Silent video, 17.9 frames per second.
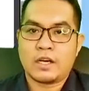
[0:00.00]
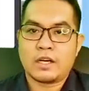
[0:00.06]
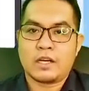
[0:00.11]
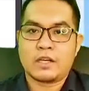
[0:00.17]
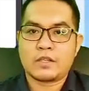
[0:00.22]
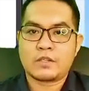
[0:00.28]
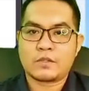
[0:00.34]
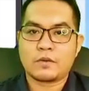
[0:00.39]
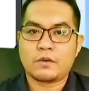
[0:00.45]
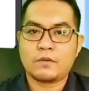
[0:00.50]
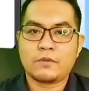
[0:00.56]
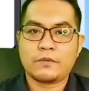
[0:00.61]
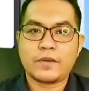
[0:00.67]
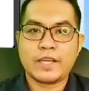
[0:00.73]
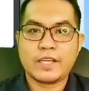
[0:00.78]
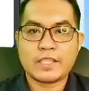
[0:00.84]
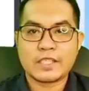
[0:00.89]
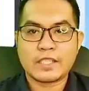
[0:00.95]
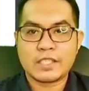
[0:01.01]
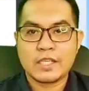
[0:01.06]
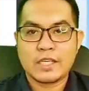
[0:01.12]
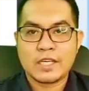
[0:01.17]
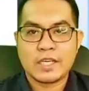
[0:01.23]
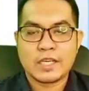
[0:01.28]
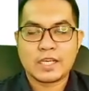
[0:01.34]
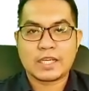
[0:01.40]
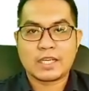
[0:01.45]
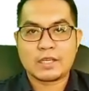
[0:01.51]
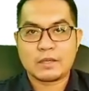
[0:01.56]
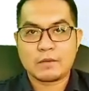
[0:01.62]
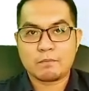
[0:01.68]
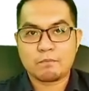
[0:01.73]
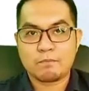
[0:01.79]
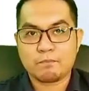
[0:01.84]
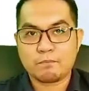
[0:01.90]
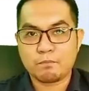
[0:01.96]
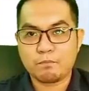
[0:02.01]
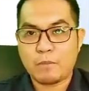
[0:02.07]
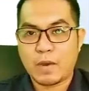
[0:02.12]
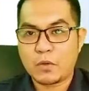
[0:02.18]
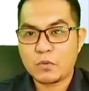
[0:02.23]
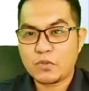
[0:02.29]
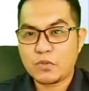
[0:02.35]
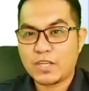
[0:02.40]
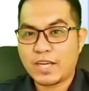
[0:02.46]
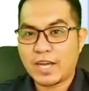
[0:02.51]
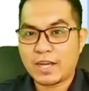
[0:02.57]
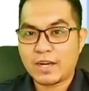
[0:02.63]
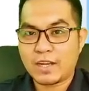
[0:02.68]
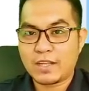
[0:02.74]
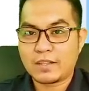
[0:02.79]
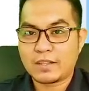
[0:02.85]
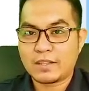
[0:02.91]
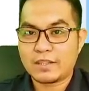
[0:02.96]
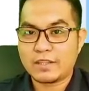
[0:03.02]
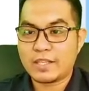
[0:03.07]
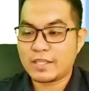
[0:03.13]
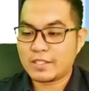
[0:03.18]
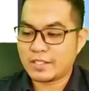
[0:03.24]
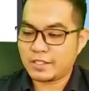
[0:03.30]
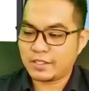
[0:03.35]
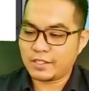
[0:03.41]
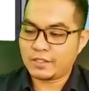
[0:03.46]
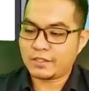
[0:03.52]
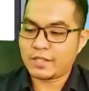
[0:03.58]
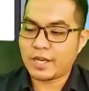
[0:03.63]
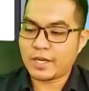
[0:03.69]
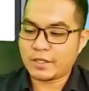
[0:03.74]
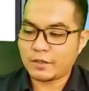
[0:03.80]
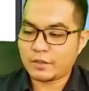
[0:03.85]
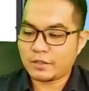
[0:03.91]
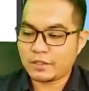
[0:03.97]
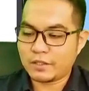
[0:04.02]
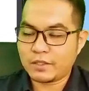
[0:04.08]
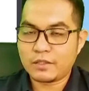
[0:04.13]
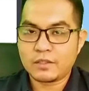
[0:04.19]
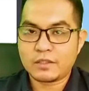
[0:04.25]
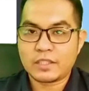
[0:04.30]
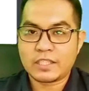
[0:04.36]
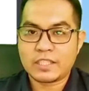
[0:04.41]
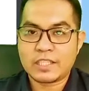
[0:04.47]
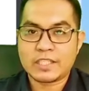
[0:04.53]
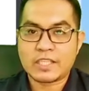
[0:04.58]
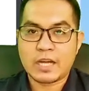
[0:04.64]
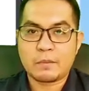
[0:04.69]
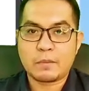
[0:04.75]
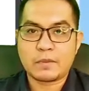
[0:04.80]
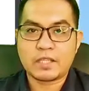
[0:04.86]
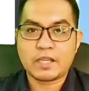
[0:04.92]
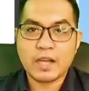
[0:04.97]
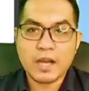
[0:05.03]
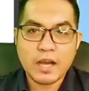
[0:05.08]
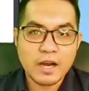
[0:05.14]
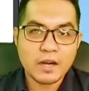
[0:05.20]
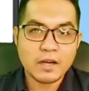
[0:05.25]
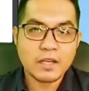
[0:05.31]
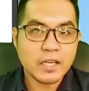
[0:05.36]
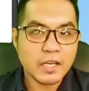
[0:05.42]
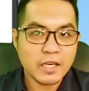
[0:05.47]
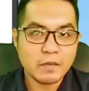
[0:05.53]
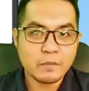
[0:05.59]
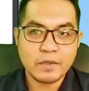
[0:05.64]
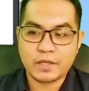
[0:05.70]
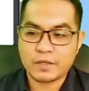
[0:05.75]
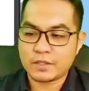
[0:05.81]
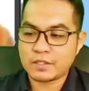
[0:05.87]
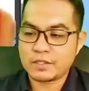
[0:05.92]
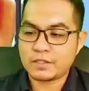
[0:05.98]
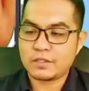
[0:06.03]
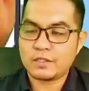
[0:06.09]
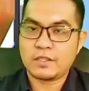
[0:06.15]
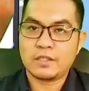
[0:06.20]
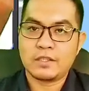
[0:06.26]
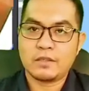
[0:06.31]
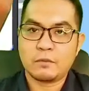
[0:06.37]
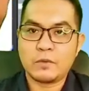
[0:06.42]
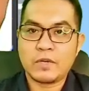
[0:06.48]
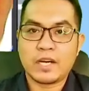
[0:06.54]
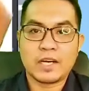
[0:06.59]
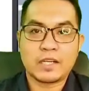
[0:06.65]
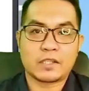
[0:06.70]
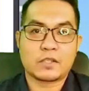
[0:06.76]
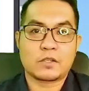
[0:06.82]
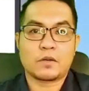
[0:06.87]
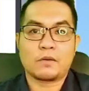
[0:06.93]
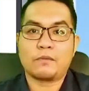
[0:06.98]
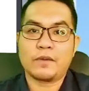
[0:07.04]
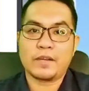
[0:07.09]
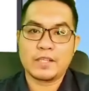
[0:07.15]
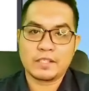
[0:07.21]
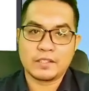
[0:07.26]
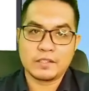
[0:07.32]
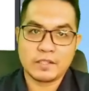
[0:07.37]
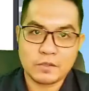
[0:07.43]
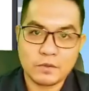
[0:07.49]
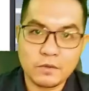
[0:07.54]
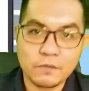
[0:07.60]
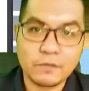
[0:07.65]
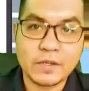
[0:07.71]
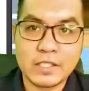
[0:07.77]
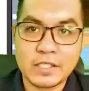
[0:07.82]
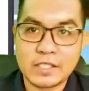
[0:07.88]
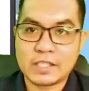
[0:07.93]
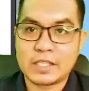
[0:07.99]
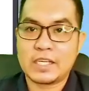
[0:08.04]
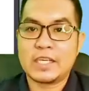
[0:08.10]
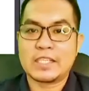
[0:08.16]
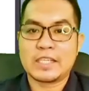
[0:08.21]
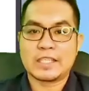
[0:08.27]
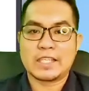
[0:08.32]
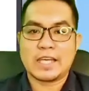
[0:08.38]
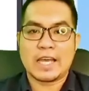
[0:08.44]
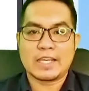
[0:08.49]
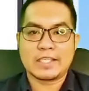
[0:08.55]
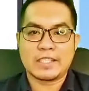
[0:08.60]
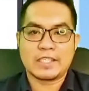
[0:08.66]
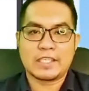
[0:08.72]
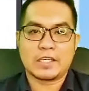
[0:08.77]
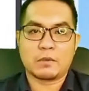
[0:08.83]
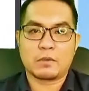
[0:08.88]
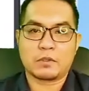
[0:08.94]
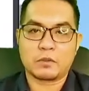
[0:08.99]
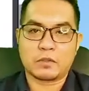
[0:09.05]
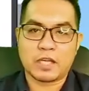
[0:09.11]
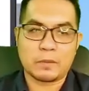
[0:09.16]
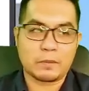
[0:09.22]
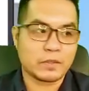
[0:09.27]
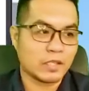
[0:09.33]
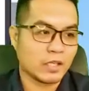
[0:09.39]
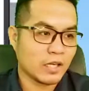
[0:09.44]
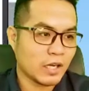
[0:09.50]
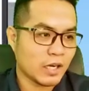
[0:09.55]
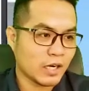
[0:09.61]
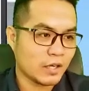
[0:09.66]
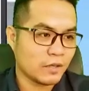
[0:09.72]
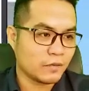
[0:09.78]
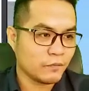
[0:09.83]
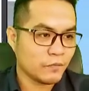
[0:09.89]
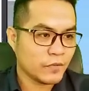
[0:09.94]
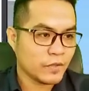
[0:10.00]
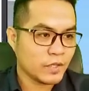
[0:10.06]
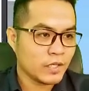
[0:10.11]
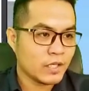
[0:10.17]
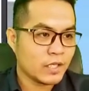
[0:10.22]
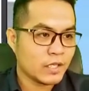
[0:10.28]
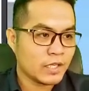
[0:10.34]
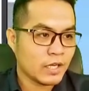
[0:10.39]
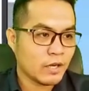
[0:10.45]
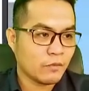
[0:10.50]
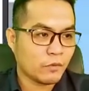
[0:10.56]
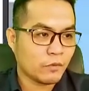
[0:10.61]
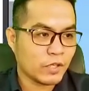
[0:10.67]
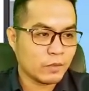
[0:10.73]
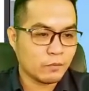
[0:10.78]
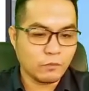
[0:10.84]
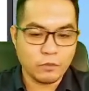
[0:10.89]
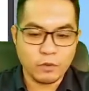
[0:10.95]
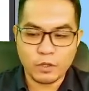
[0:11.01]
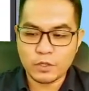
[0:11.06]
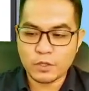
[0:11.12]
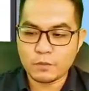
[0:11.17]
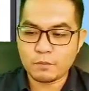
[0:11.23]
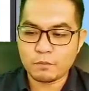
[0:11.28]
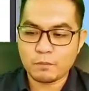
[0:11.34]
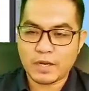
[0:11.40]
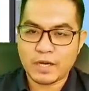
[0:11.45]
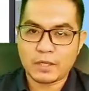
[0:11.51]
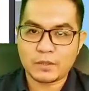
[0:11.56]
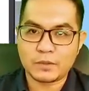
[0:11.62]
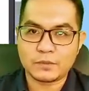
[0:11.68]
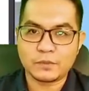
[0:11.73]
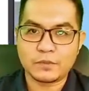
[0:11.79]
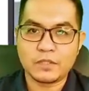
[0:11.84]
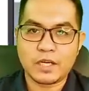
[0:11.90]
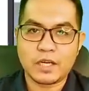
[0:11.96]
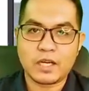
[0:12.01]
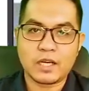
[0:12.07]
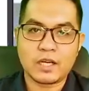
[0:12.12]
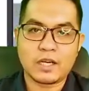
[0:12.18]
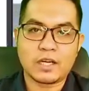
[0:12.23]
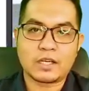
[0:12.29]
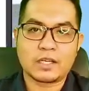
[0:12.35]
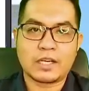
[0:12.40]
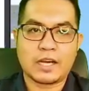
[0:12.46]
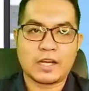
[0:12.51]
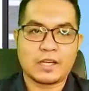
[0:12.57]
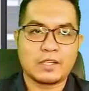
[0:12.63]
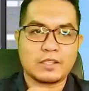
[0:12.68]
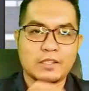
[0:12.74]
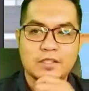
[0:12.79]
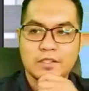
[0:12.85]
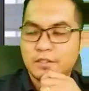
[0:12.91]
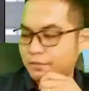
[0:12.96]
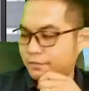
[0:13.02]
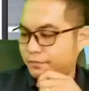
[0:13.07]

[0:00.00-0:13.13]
surface bound current density. Take note, it's capital R here because we are at the surface. The surface is at S is equal to capital R. Now, for the volume bound currents,